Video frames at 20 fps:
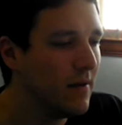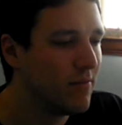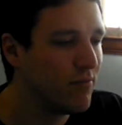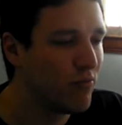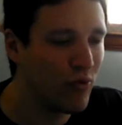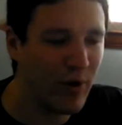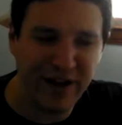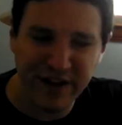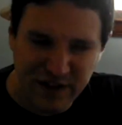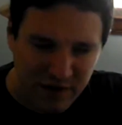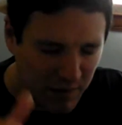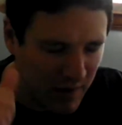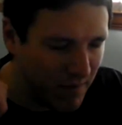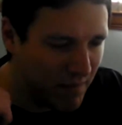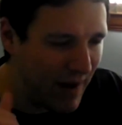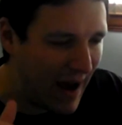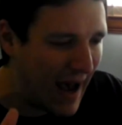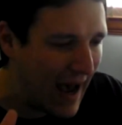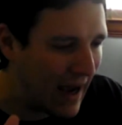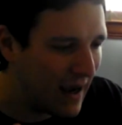brings me
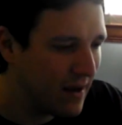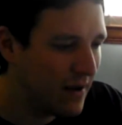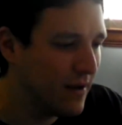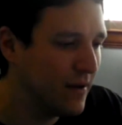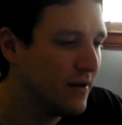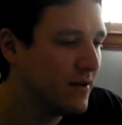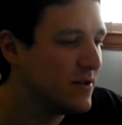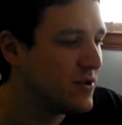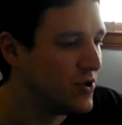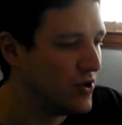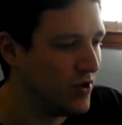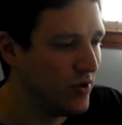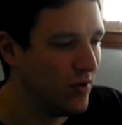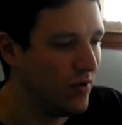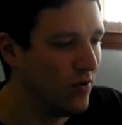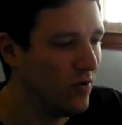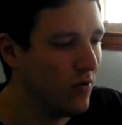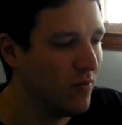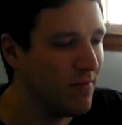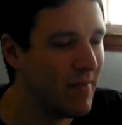back to